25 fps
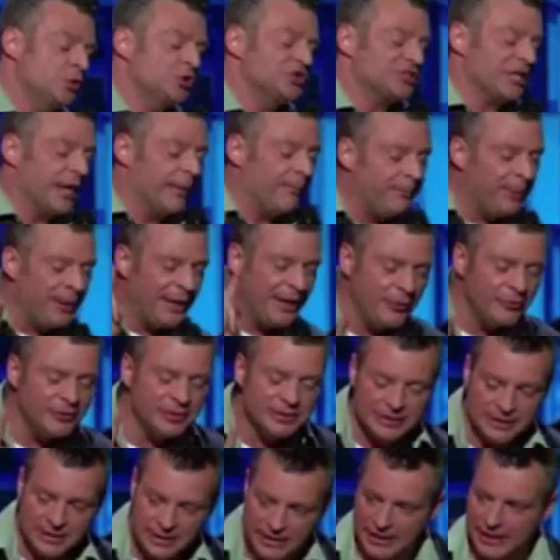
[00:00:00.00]
worse.
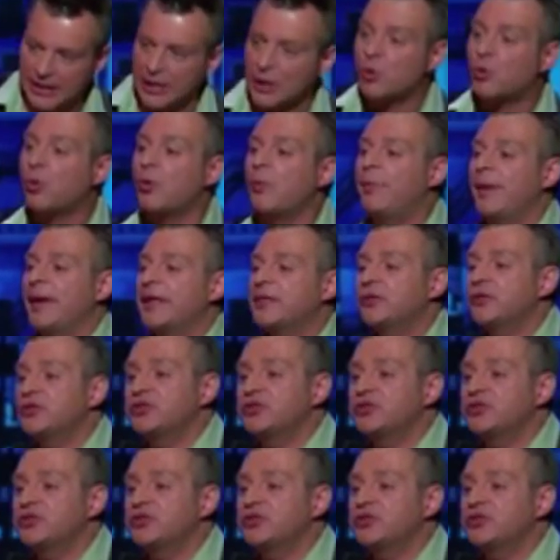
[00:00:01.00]
Apparently, in Quebec,